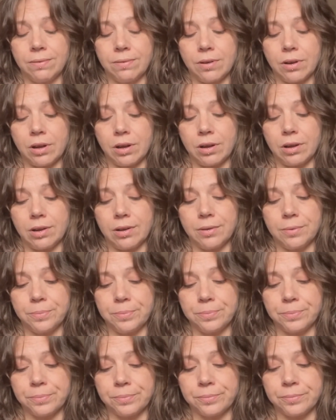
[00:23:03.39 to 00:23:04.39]

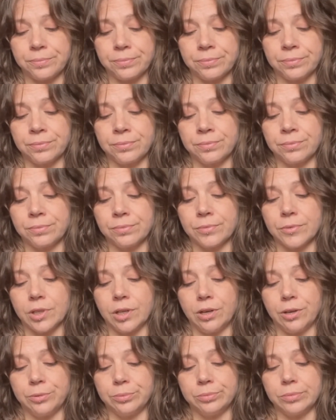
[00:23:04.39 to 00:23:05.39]

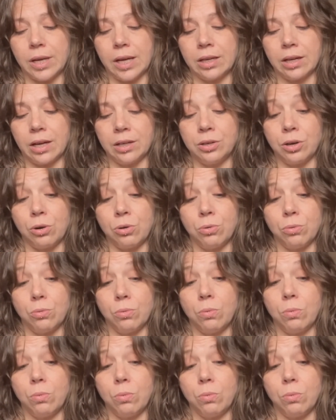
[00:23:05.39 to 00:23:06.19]
I don't